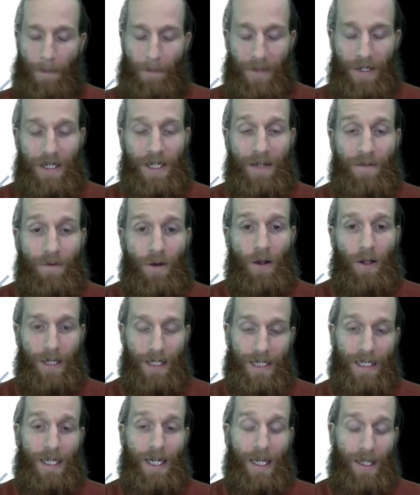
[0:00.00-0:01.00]
The default
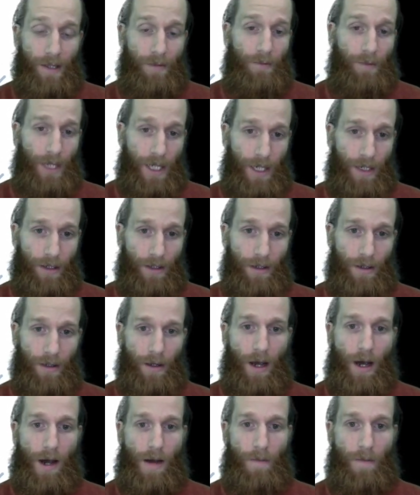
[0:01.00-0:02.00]
is to take the mean
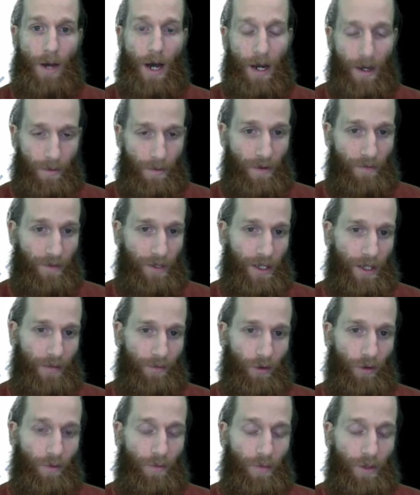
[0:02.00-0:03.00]
on a pivot
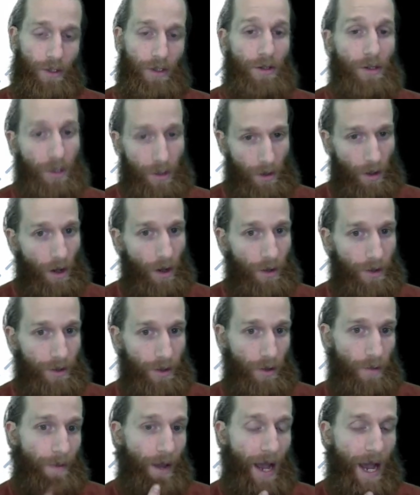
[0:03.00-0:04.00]
table, but you can
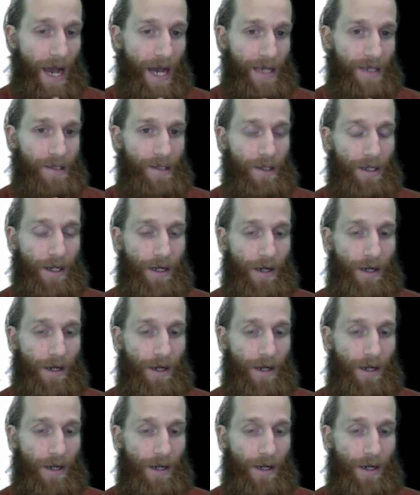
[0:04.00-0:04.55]
also pass